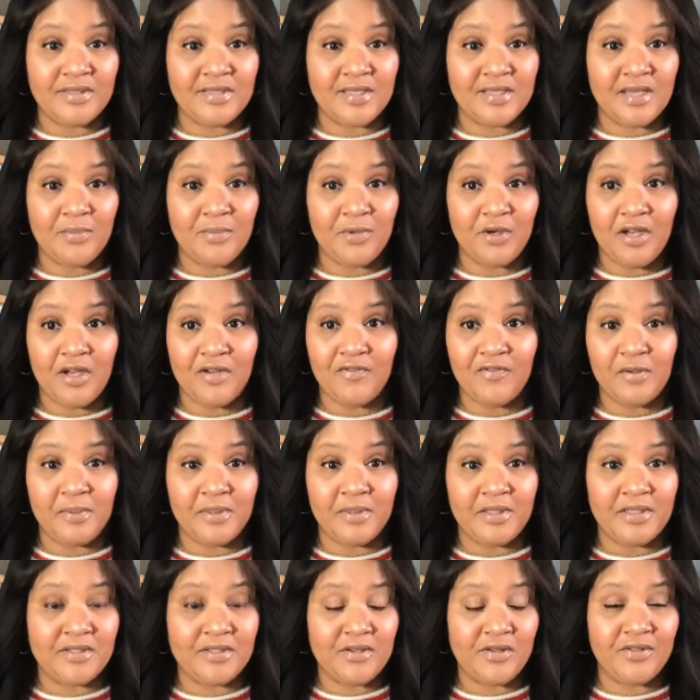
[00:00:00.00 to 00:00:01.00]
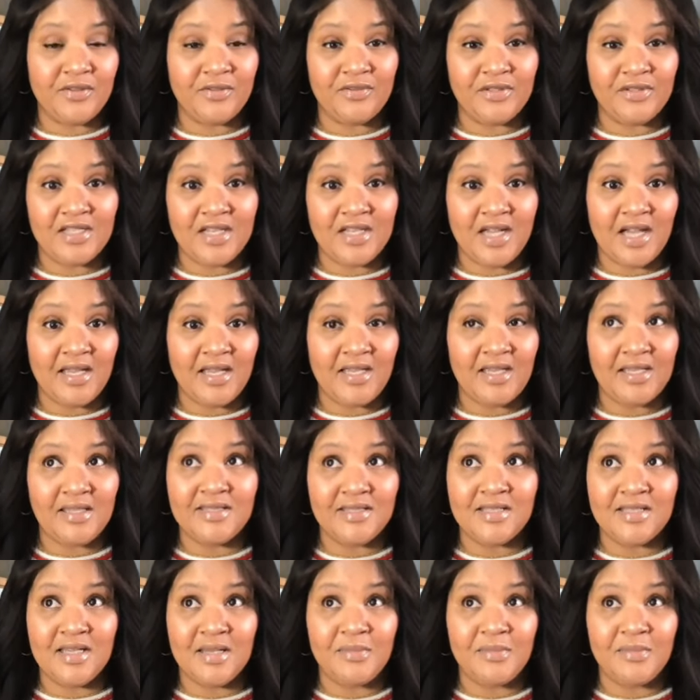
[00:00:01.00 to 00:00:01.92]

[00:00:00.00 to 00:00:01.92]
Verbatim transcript: summer, everybody's on their diets.